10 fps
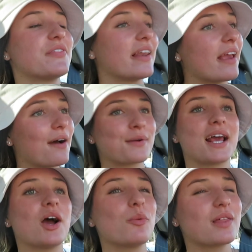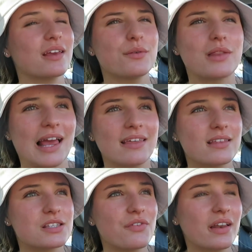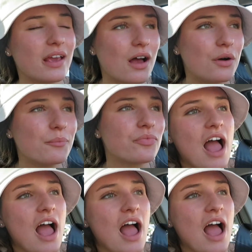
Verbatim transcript: video and I hope that you like this video.